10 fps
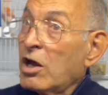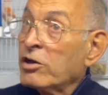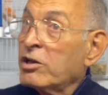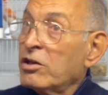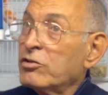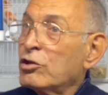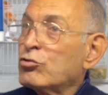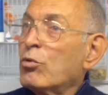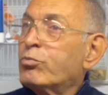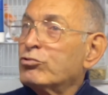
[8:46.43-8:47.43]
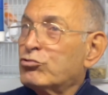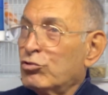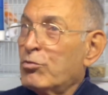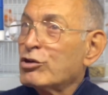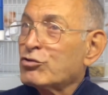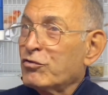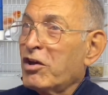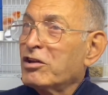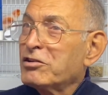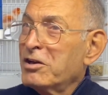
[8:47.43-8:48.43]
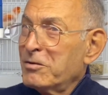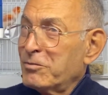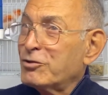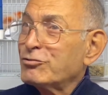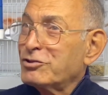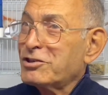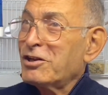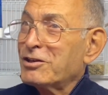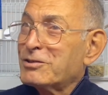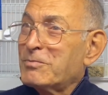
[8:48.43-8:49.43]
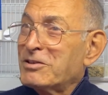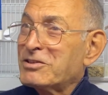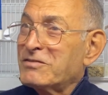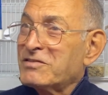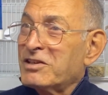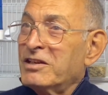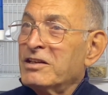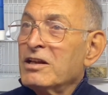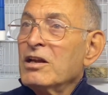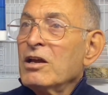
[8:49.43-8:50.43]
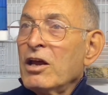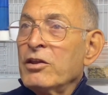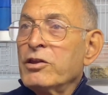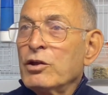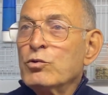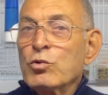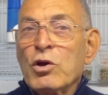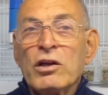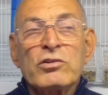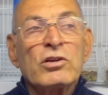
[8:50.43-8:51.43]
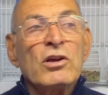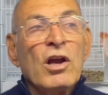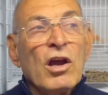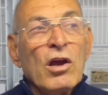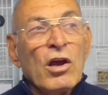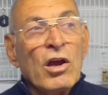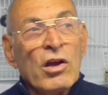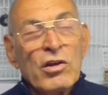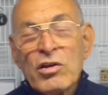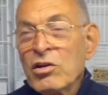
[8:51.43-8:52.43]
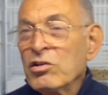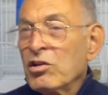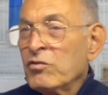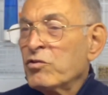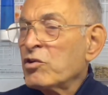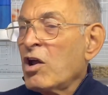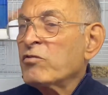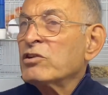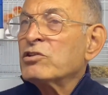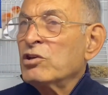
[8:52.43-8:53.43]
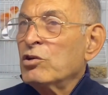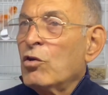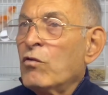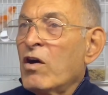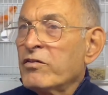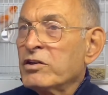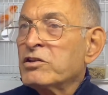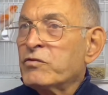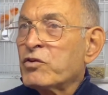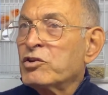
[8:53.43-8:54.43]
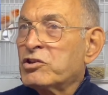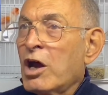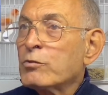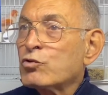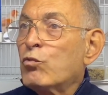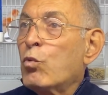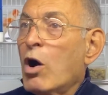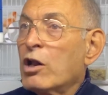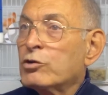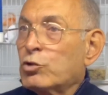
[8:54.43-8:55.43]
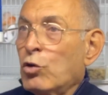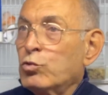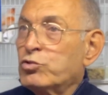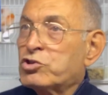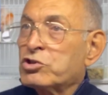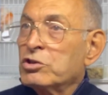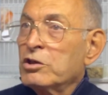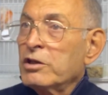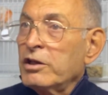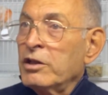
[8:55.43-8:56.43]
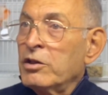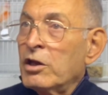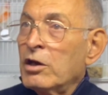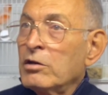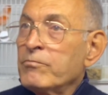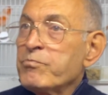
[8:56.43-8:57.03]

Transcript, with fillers: Again, they don't put too much of that because it's an expensive seed. And then you get uh, a, a variety of other different types of wild oats in there.